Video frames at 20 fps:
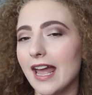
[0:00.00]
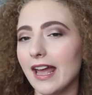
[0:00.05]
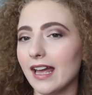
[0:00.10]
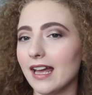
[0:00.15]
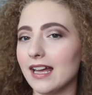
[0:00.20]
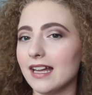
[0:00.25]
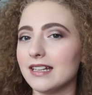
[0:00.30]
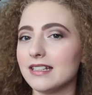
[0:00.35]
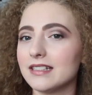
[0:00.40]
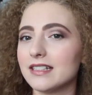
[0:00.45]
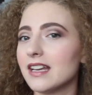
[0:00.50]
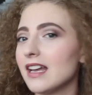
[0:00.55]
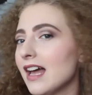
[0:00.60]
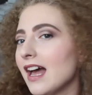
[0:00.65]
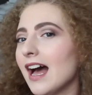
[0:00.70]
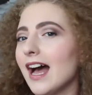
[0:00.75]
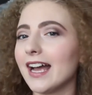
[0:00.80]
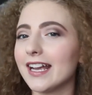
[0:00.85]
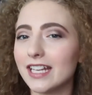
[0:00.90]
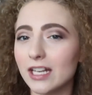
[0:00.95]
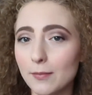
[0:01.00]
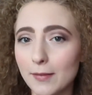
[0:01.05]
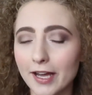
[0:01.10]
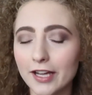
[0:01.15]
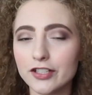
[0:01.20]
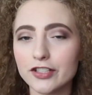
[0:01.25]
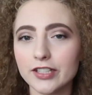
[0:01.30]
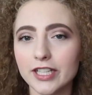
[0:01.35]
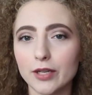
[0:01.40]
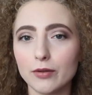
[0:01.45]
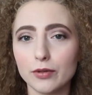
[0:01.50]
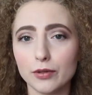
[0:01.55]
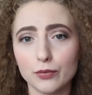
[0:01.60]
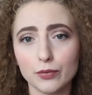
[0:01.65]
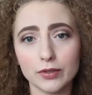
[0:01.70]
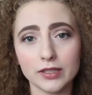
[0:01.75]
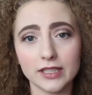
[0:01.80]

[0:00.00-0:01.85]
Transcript: and I can imagine they would